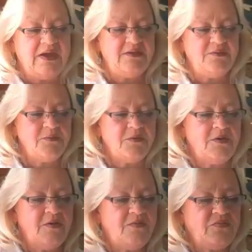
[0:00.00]
right?
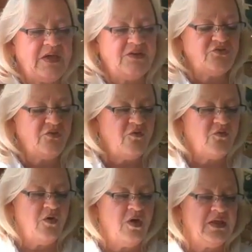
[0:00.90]
That is your
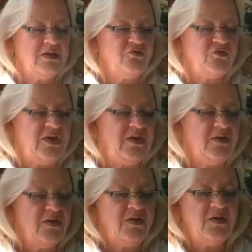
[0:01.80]
overall energy.
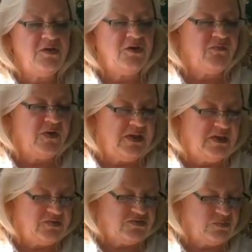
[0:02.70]
Your
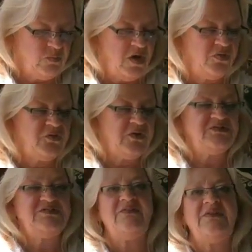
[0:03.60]
finances and wealth,
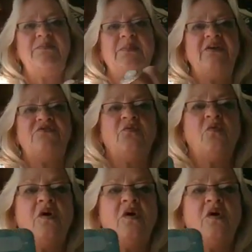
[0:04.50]
creativity, page of